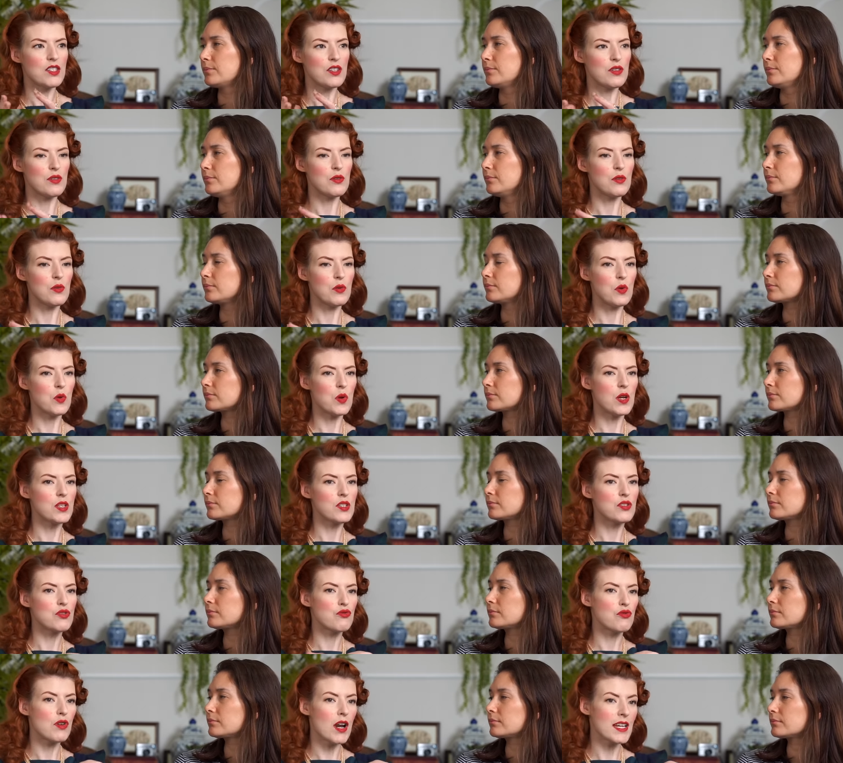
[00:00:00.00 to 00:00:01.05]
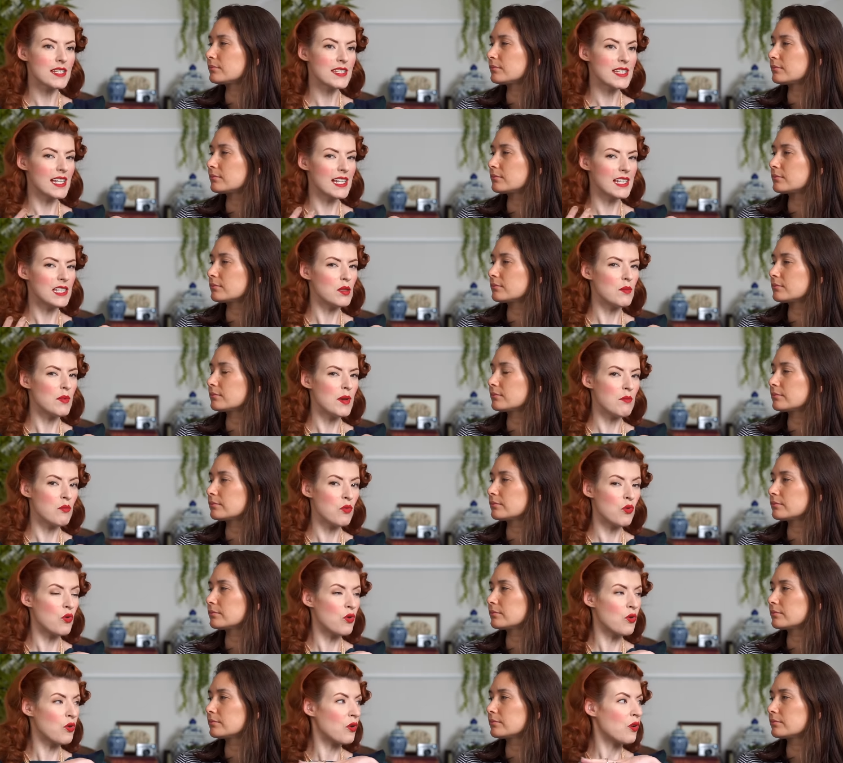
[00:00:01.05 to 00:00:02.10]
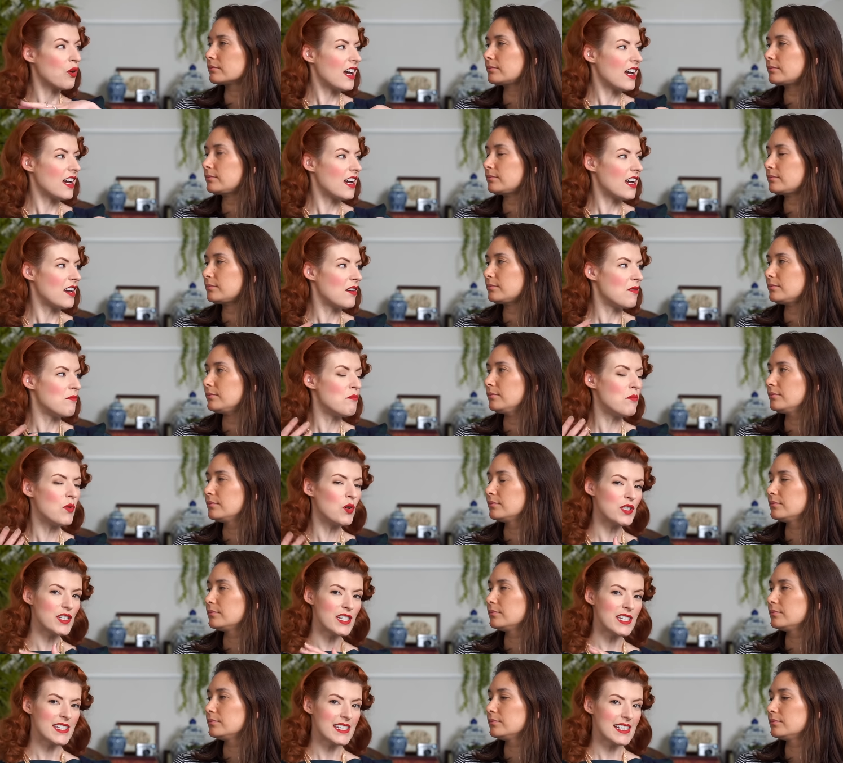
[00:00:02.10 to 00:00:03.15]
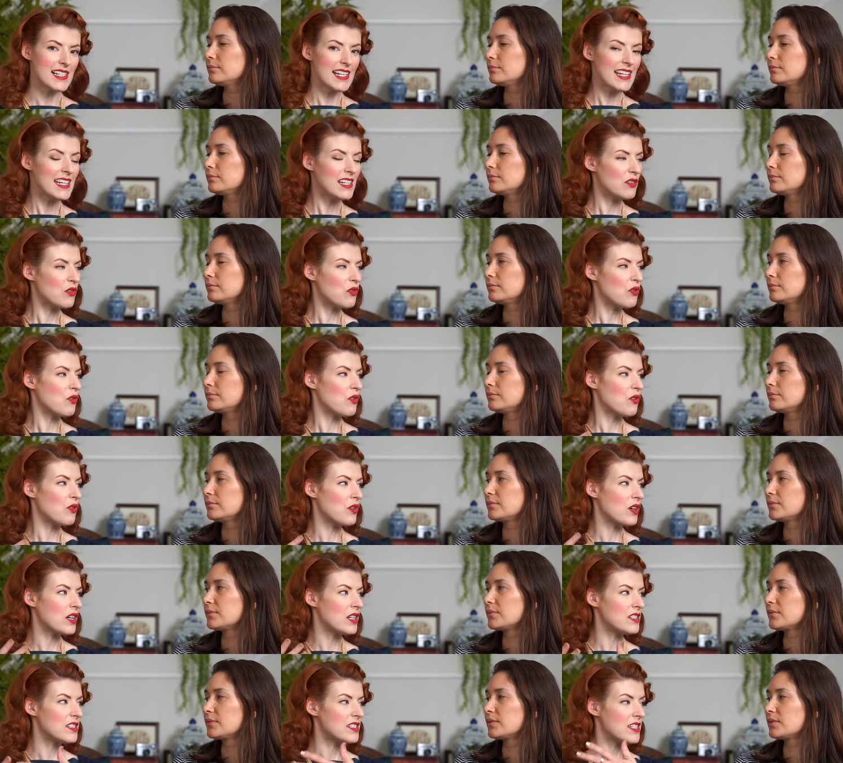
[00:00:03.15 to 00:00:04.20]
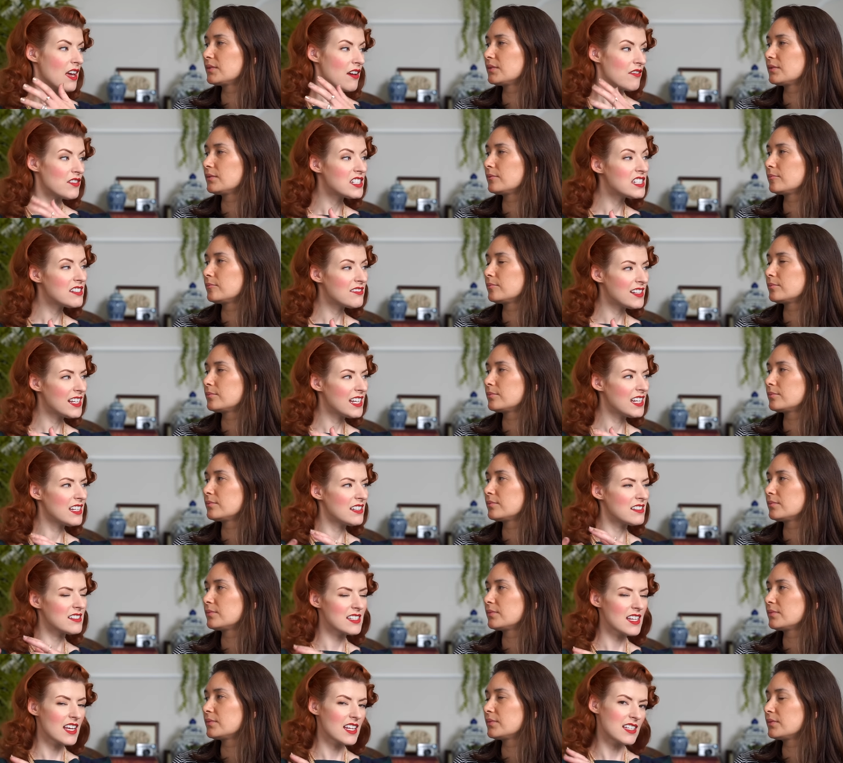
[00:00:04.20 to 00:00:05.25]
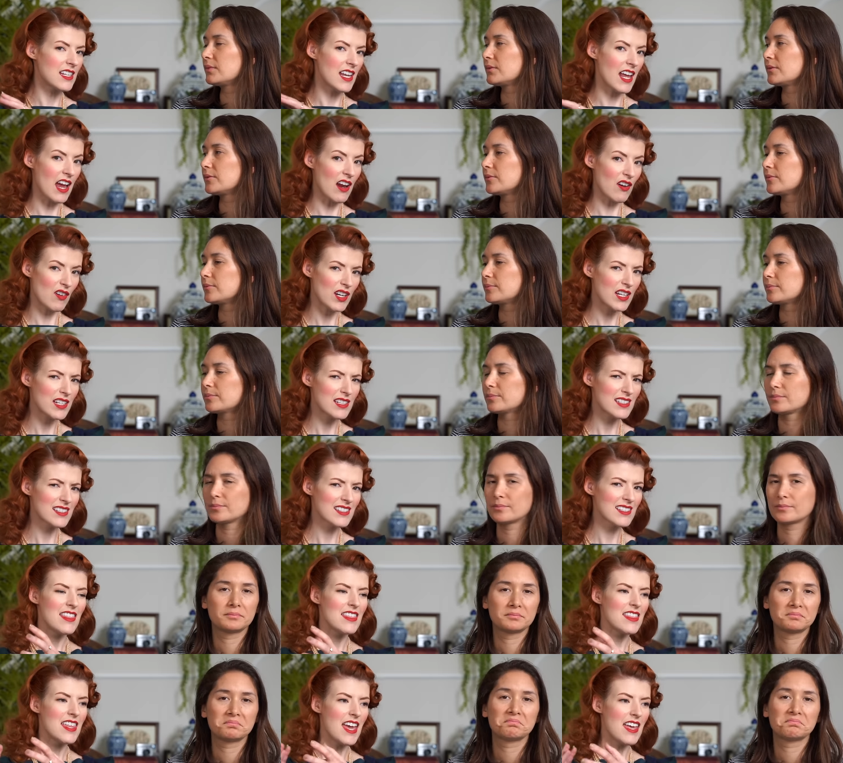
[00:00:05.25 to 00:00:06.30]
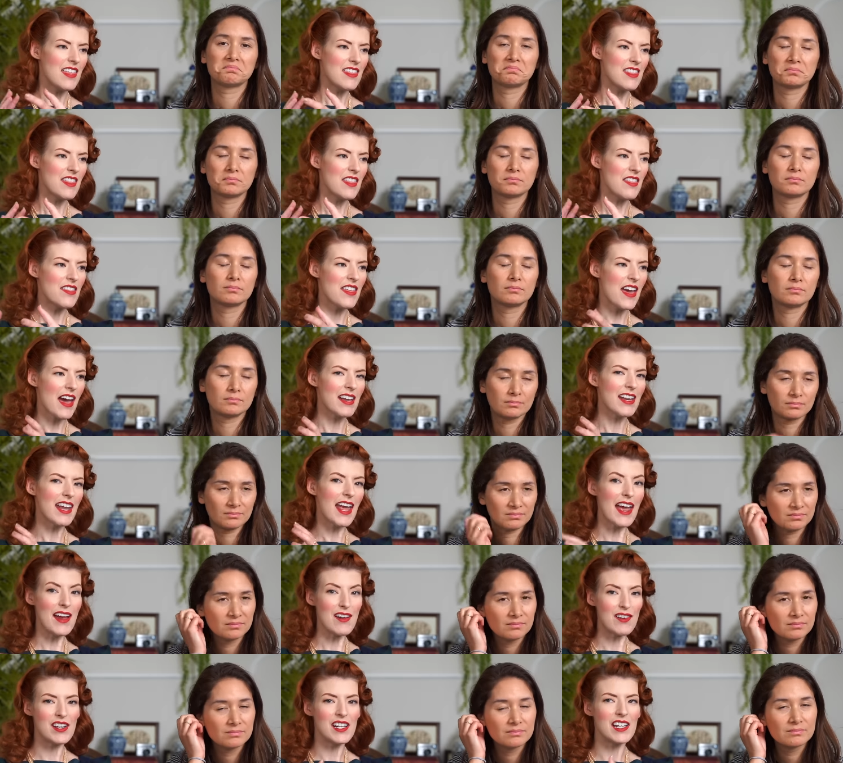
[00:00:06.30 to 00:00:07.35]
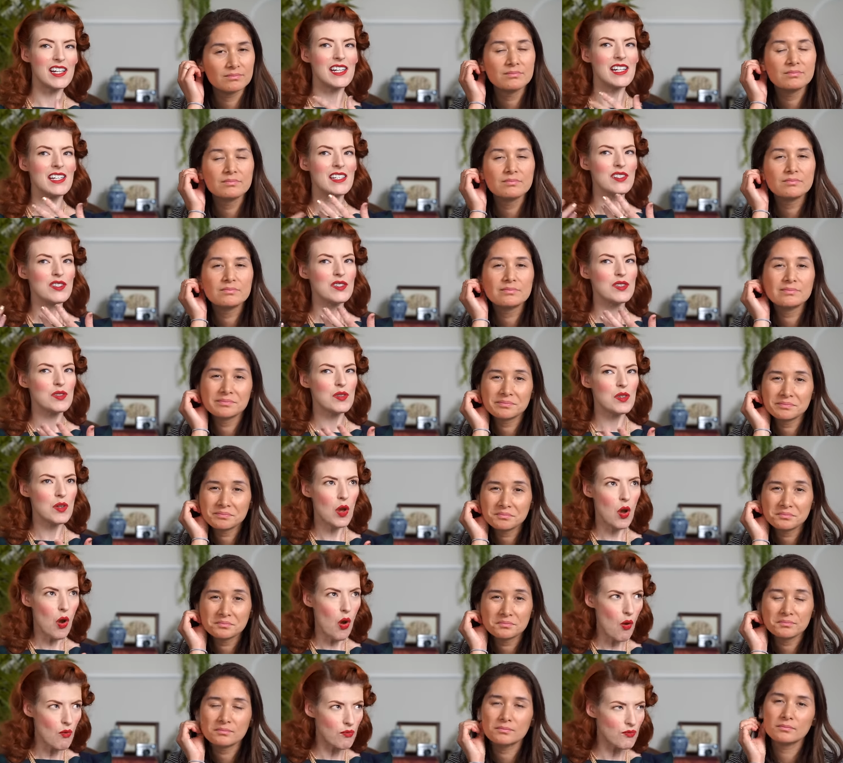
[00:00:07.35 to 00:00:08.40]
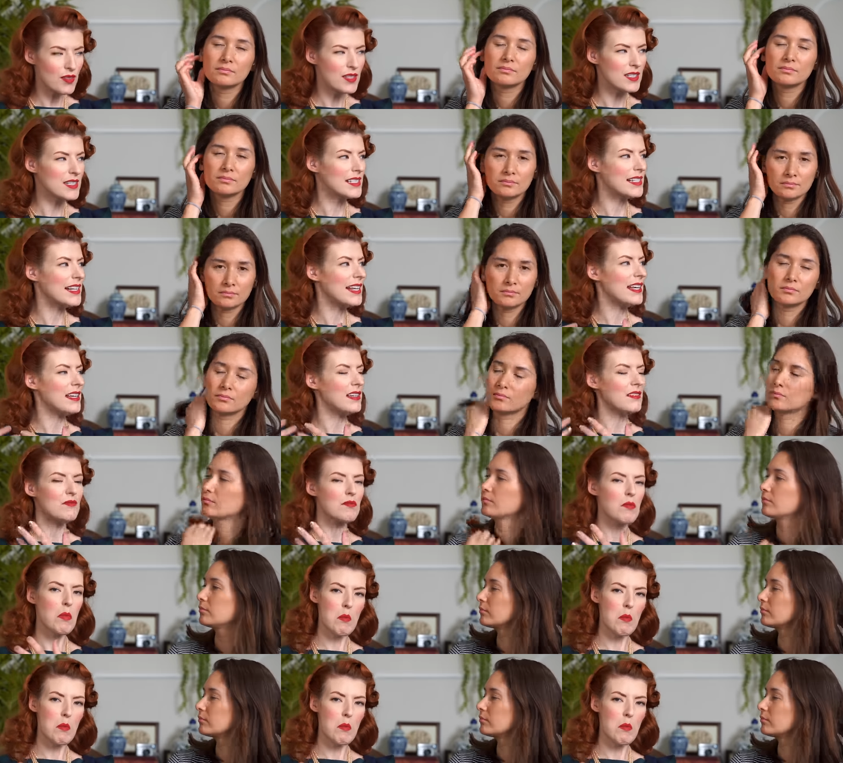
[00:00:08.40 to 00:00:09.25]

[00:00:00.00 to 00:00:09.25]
Speaker 1: to dress a little bit more uh, modestly or conservatively in certain areas, then that area is obviously